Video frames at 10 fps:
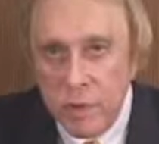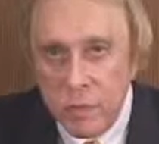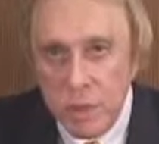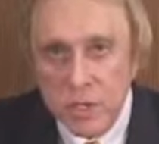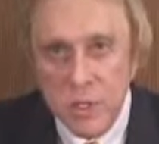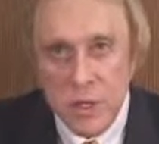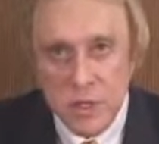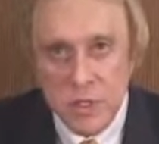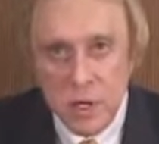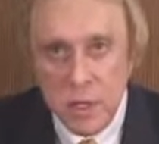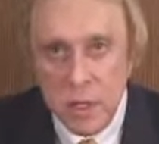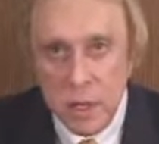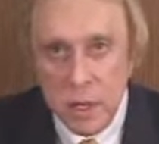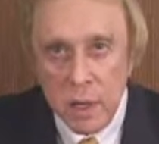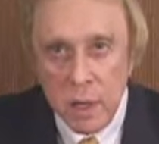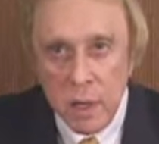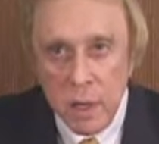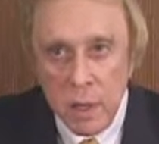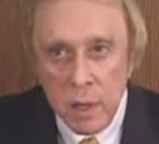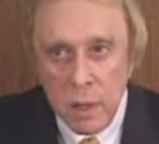of risk than a CD.
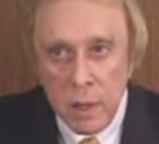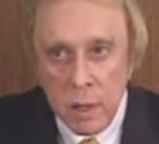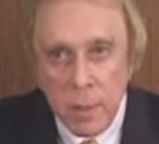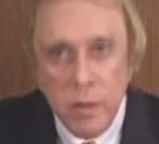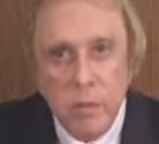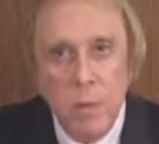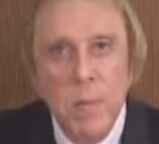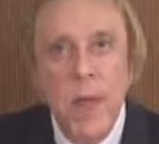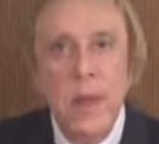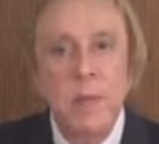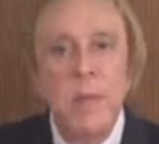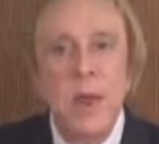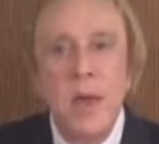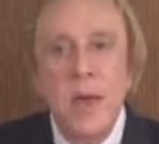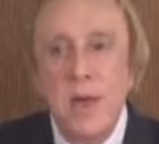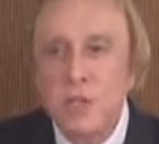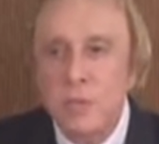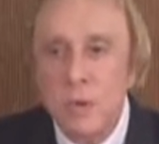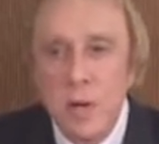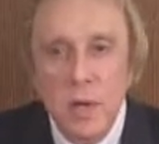But there are many, many
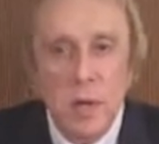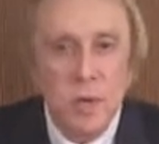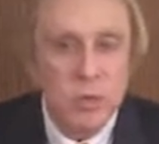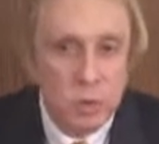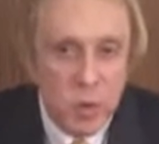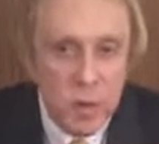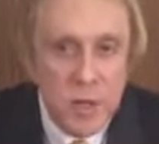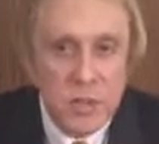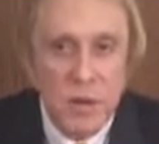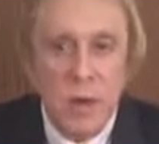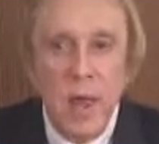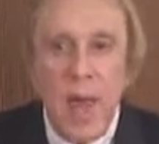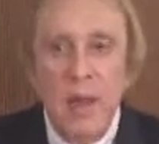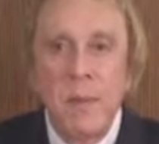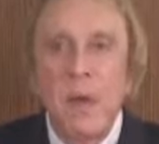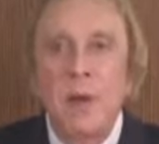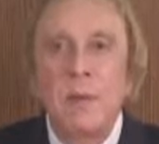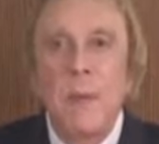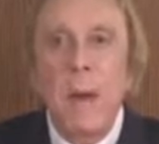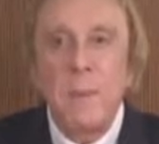history, stories, and
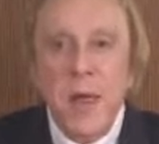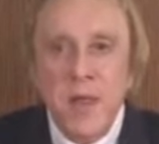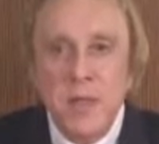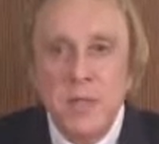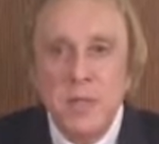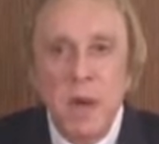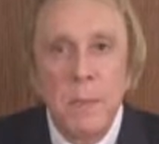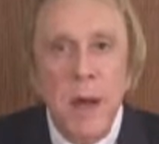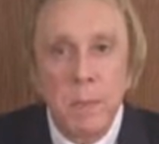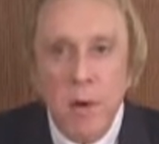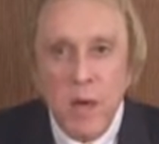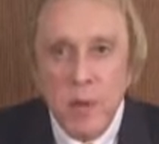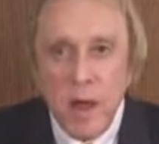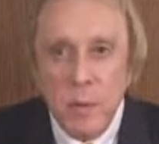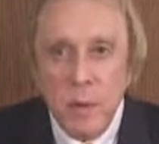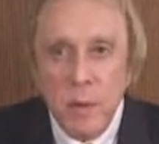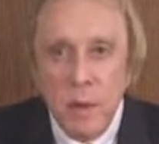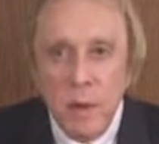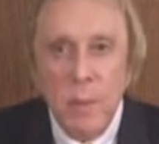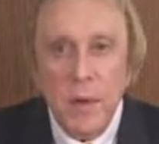opinions about private equity.
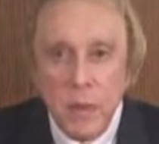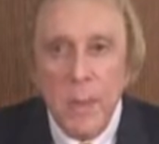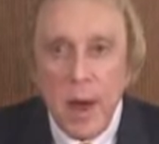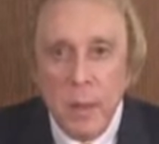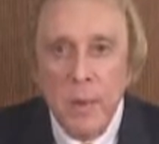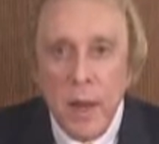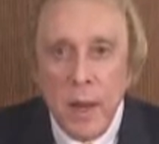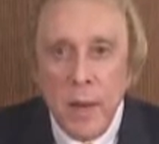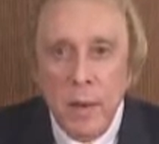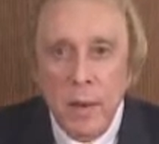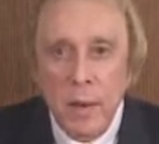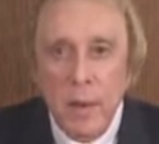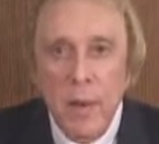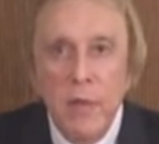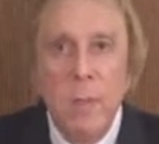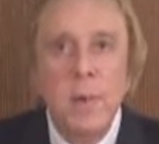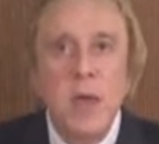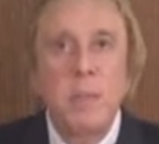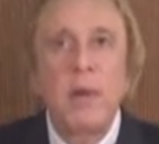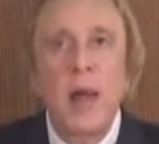But the bottom line, the
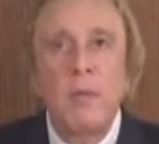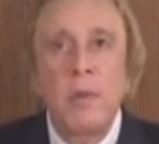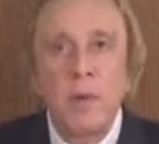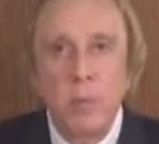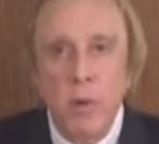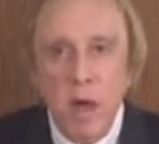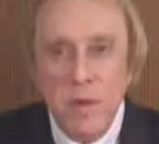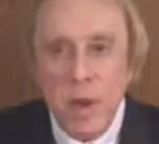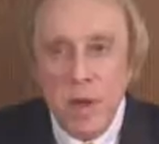people out there in private